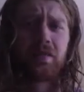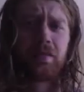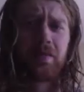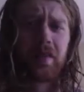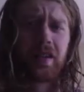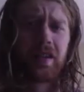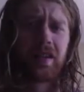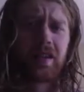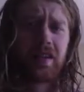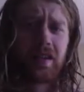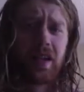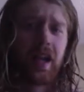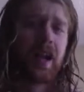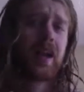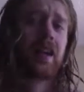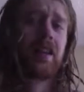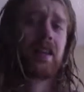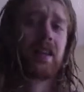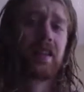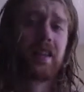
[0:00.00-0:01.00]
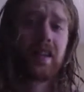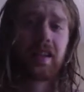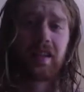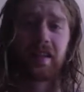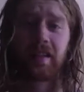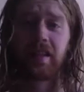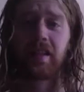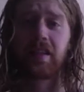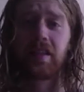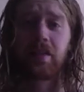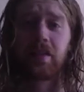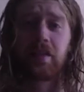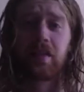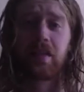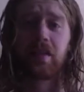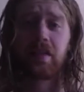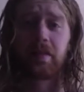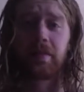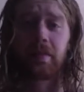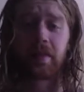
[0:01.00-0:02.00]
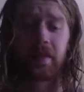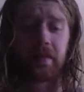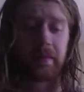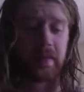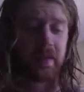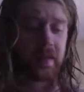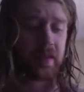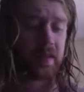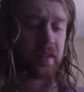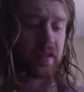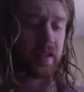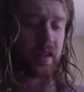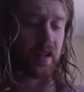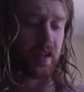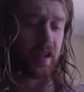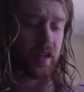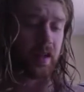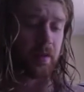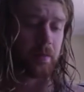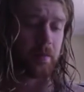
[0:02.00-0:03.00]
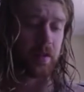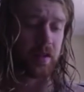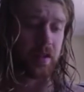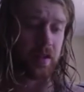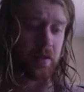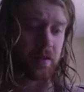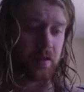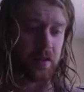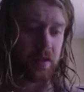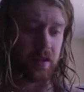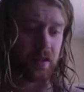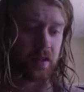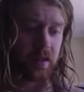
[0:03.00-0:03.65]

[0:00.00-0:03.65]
but it's highly likely that she was on some substance. But she was just